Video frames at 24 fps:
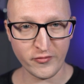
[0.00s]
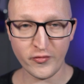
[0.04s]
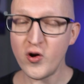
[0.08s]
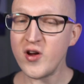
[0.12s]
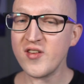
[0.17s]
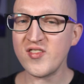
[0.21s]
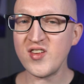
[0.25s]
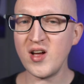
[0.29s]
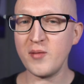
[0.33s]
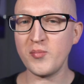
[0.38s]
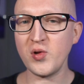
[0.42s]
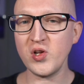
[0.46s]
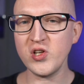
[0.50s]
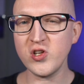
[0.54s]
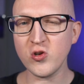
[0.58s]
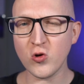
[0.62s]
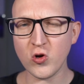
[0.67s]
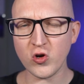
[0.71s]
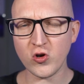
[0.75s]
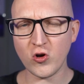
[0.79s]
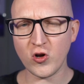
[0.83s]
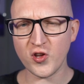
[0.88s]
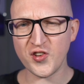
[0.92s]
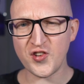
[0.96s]
For example, you
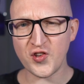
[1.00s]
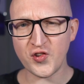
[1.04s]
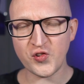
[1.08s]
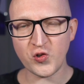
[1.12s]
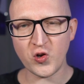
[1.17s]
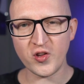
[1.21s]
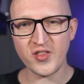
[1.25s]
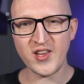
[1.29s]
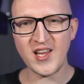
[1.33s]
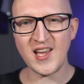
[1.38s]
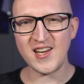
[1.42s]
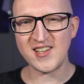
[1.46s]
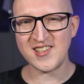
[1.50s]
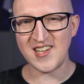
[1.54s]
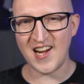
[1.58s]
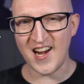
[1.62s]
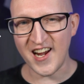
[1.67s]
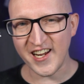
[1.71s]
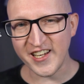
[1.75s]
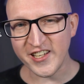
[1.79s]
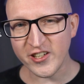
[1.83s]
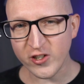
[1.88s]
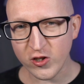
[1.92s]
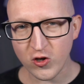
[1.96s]
could also store the
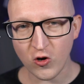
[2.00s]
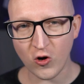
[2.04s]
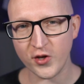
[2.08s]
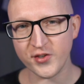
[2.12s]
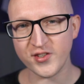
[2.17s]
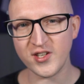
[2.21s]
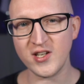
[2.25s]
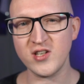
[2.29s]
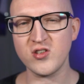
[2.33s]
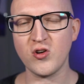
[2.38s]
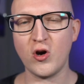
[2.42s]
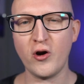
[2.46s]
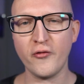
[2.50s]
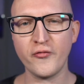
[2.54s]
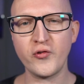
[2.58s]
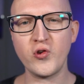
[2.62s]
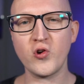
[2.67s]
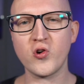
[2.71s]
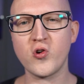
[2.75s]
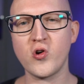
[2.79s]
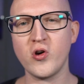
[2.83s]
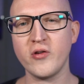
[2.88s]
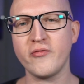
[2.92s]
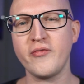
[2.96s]
entire content of
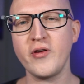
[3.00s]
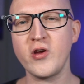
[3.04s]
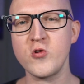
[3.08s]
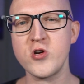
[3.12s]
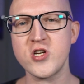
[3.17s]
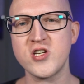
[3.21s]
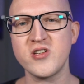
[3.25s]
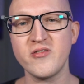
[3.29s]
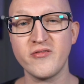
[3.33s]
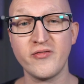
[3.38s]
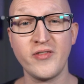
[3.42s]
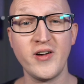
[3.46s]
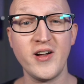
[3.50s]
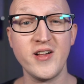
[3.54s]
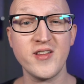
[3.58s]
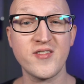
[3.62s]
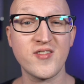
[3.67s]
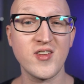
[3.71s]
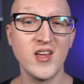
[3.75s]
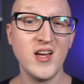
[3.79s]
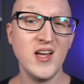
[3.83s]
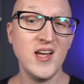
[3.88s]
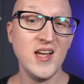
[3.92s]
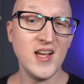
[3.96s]
your configuration
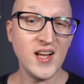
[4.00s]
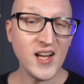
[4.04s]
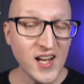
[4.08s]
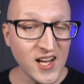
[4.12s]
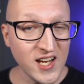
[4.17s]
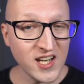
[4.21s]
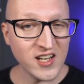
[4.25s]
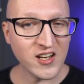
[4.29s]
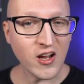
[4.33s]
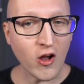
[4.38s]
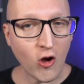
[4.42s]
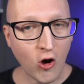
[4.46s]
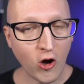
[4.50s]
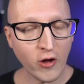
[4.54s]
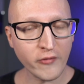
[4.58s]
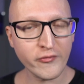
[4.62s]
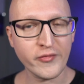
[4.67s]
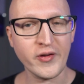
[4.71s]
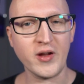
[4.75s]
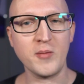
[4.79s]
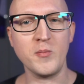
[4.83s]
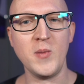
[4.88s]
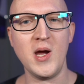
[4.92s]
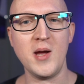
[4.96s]
files in a
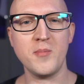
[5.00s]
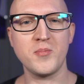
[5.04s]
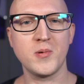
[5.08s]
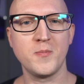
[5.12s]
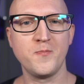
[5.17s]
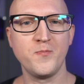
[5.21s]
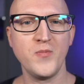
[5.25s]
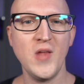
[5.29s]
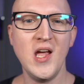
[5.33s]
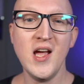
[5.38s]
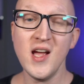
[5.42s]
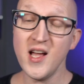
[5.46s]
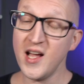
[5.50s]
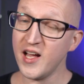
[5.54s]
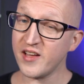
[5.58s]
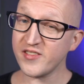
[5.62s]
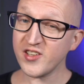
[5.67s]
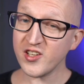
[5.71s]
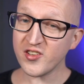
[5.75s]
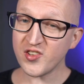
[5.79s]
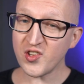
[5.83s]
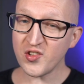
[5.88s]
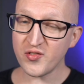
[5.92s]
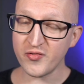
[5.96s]
config map. And
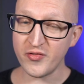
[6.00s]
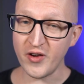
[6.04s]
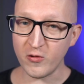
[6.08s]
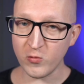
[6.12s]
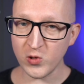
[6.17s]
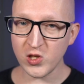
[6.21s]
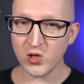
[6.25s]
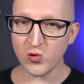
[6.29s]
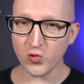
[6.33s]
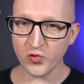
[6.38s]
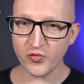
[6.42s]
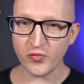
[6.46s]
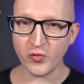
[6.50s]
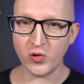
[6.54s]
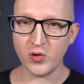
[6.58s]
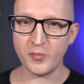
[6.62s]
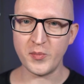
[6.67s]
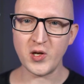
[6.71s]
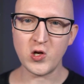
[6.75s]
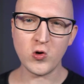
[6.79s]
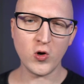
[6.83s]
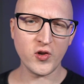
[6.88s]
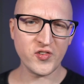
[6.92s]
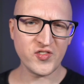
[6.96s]
this is very useful
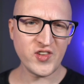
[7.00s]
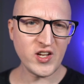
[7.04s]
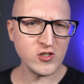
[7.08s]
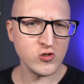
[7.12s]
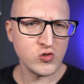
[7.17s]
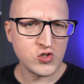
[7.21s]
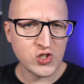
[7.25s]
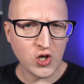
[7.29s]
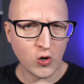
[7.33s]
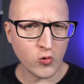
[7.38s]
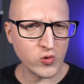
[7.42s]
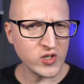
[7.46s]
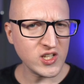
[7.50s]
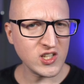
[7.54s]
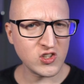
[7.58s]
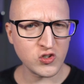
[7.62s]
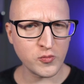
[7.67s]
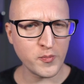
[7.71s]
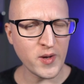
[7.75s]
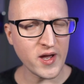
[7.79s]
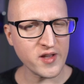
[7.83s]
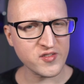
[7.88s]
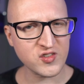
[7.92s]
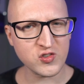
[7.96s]
because then you don't need to
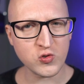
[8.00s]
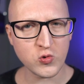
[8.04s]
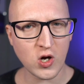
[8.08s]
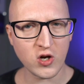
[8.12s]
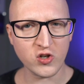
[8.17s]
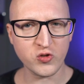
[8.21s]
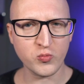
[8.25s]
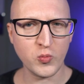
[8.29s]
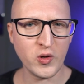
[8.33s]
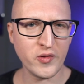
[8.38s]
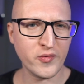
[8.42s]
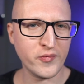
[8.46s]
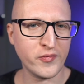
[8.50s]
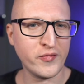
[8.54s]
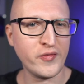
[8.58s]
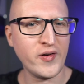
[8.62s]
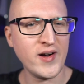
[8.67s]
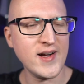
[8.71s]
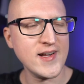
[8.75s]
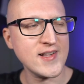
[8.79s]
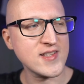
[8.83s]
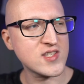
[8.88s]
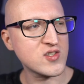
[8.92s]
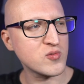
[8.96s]
mess around with
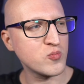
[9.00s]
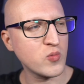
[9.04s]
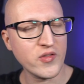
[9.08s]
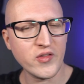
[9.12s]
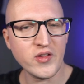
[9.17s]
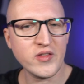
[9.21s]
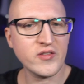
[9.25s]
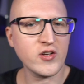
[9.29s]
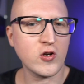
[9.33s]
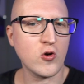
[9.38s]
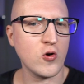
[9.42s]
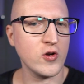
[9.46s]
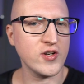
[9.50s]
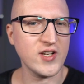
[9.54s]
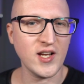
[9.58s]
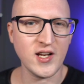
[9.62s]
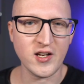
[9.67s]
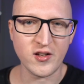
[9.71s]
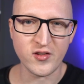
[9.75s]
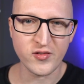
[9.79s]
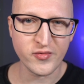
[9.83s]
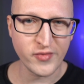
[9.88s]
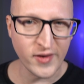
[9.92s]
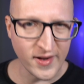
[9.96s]
files within the
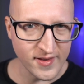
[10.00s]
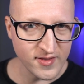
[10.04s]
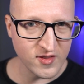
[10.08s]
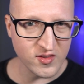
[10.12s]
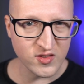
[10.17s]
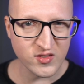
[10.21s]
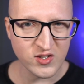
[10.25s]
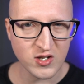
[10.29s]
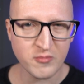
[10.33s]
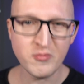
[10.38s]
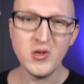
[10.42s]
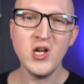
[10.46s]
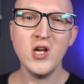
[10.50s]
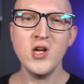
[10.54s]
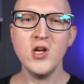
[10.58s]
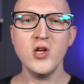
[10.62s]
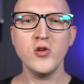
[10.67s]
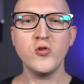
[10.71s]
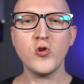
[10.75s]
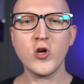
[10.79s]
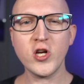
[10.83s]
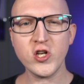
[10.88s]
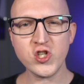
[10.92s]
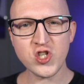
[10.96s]
container's file system.
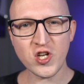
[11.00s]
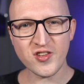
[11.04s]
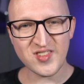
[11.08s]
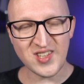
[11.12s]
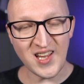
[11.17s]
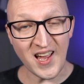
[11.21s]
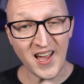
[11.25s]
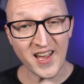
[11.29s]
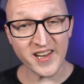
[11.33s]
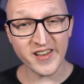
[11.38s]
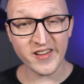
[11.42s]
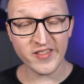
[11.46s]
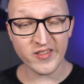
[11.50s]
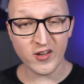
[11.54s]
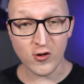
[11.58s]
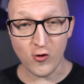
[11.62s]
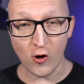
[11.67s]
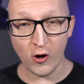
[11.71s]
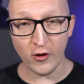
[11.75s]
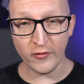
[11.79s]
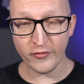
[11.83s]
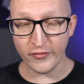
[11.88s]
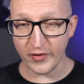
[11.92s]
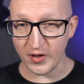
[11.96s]
You can just edit the
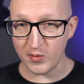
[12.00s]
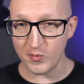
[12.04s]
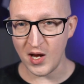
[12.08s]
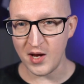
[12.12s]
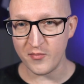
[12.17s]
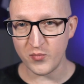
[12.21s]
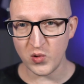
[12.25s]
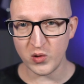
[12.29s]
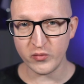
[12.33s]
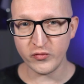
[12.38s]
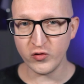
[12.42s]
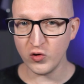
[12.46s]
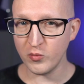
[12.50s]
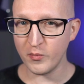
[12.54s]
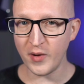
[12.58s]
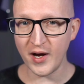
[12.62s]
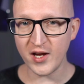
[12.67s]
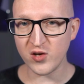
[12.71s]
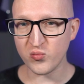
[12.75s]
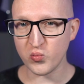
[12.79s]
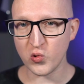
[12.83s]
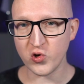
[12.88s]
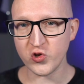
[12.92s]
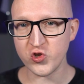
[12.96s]
config map if you
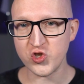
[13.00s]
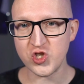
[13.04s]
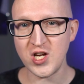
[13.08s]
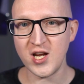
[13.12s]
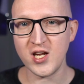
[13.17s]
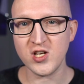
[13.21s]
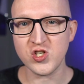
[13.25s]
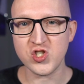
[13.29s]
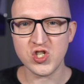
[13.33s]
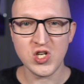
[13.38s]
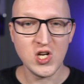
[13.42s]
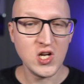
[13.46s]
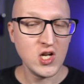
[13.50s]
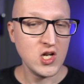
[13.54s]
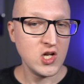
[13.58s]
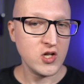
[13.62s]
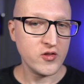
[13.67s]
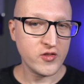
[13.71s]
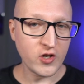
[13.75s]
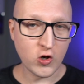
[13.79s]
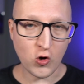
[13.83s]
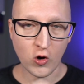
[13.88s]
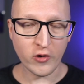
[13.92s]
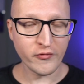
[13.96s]
might want to change
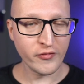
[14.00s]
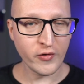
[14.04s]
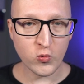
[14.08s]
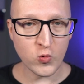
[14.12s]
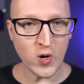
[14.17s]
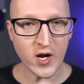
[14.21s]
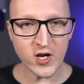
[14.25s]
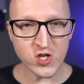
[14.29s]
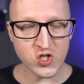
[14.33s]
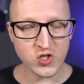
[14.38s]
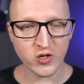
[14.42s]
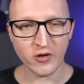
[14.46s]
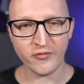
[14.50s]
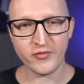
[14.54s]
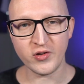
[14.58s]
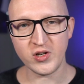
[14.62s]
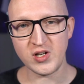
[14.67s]
the configuration of